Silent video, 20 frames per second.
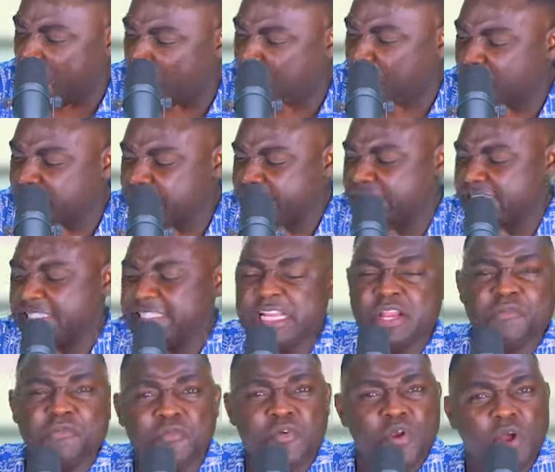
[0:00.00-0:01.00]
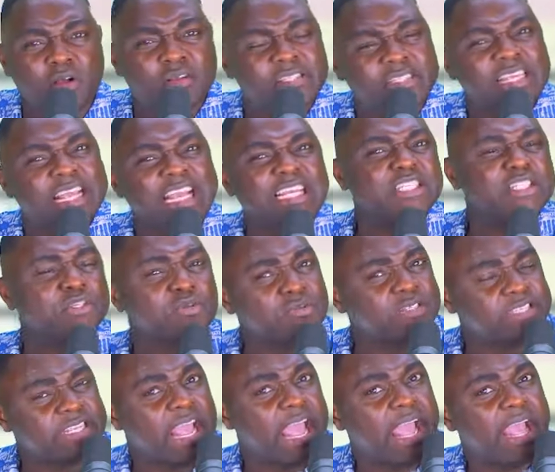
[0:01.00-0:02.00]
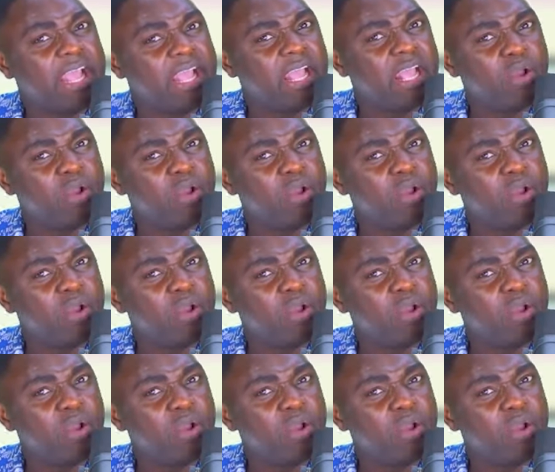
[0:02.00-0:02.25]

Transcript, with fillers: about serious issues here.